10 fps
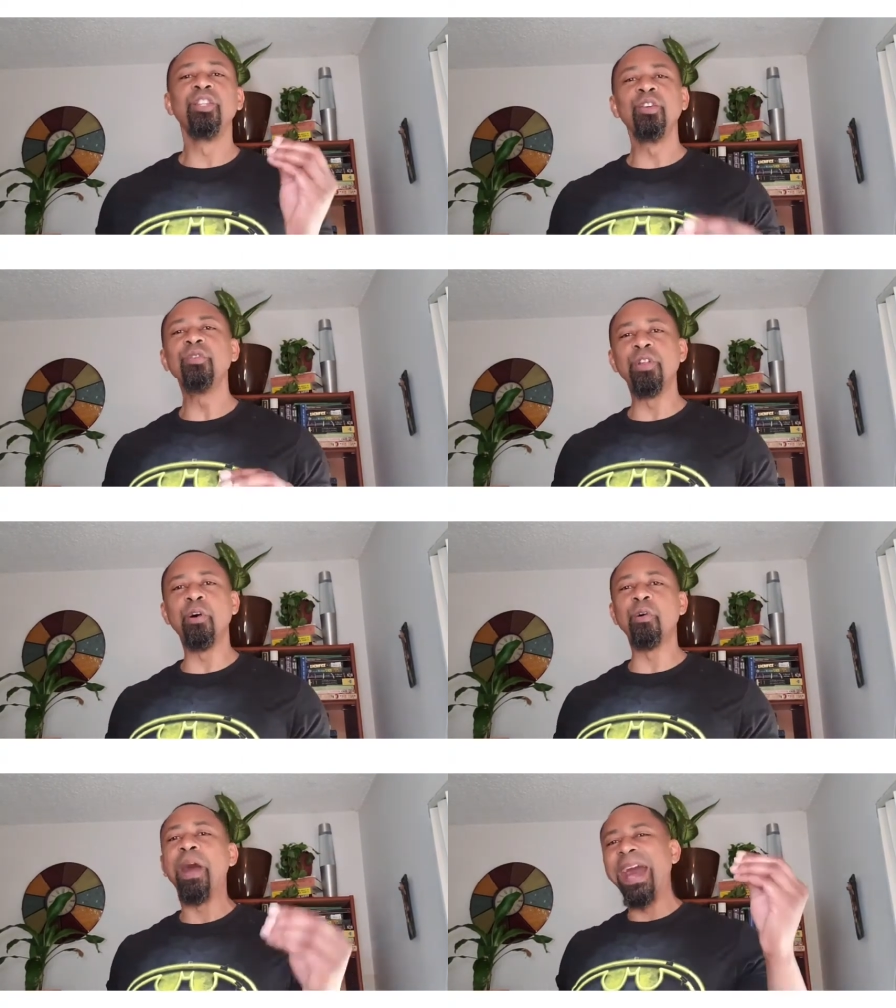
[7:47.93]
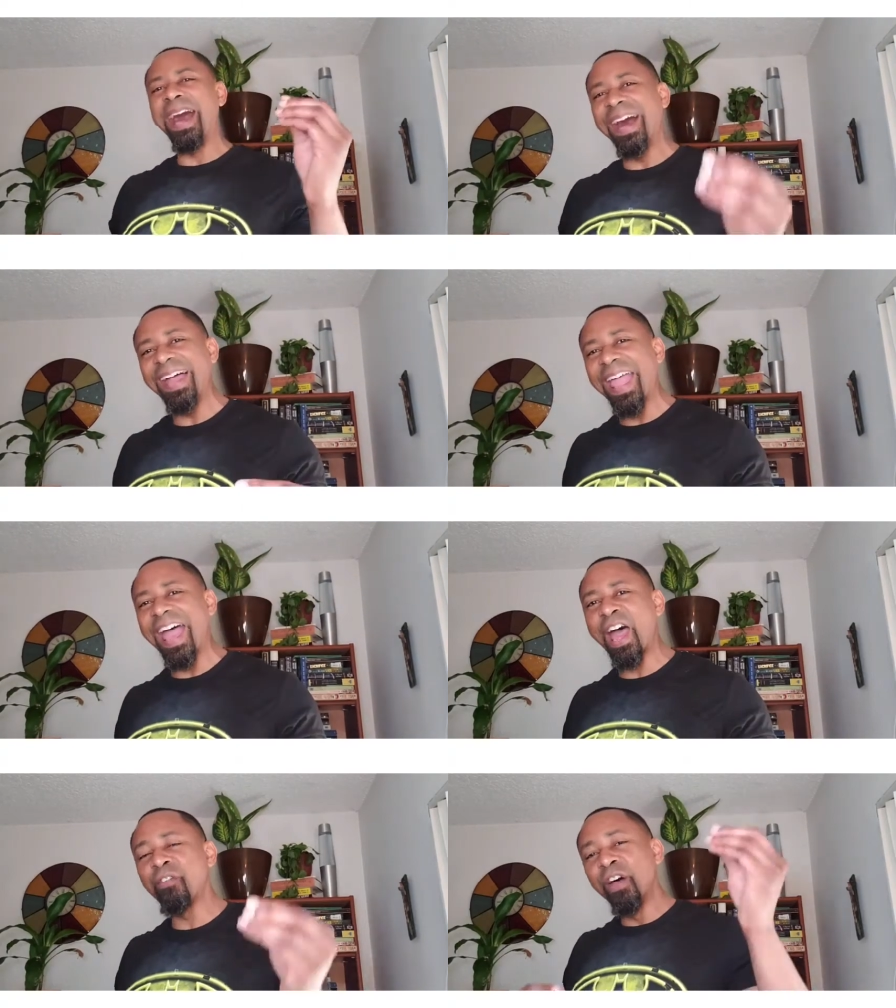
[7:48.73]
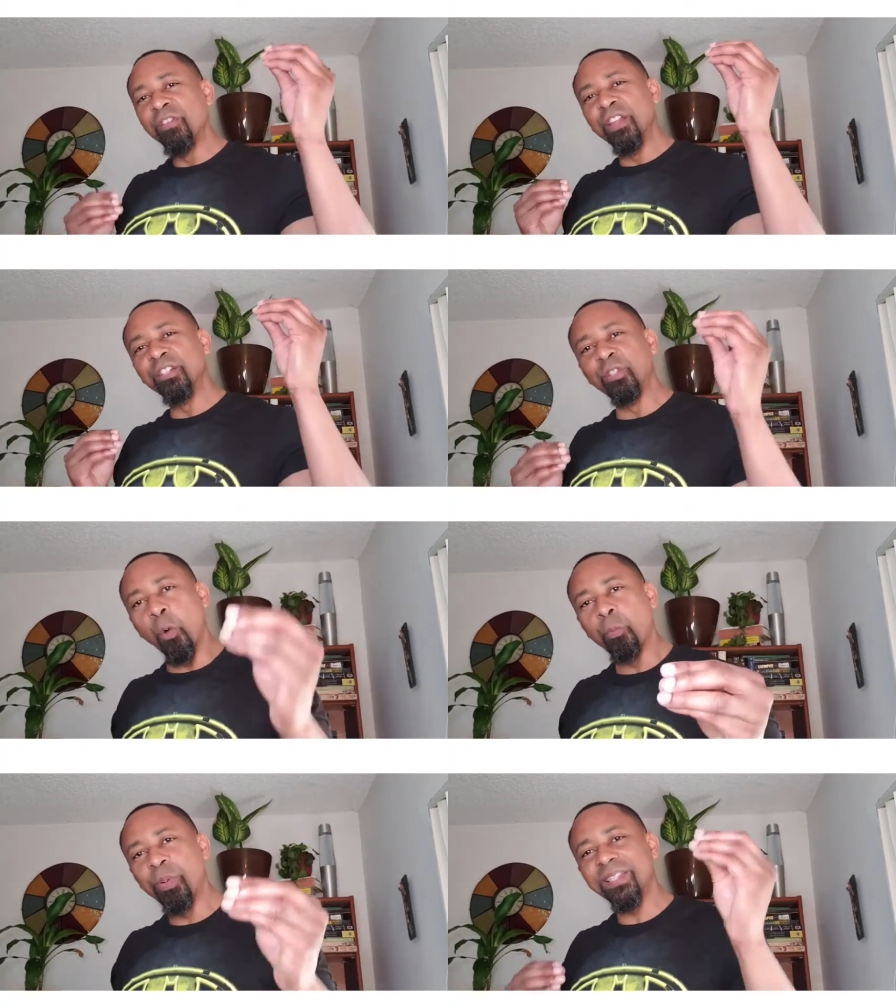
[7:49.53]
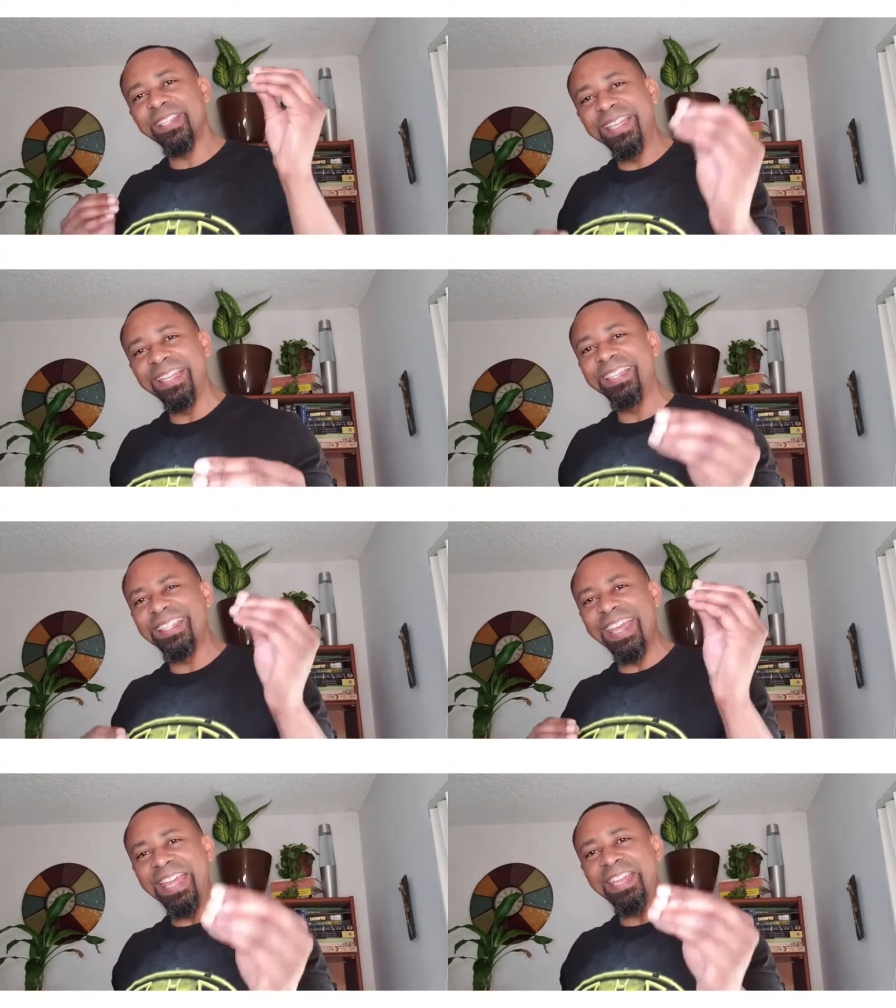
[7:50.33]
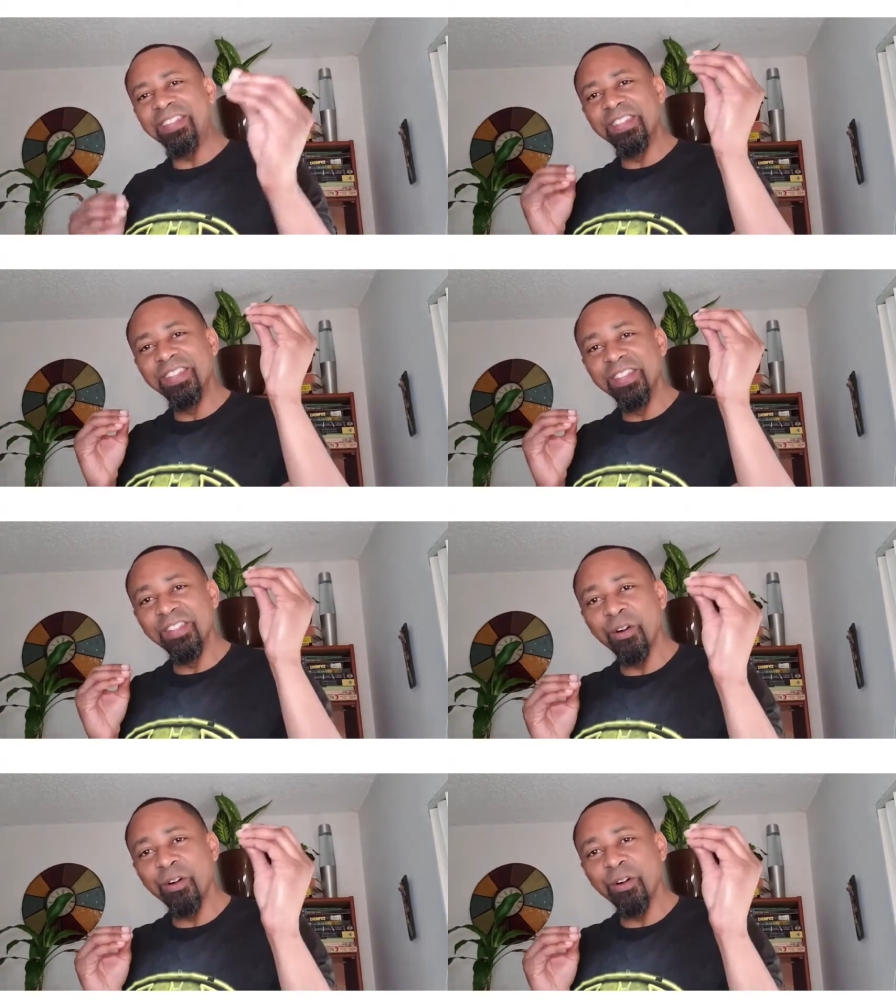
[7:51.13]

you know I have the dopest kids in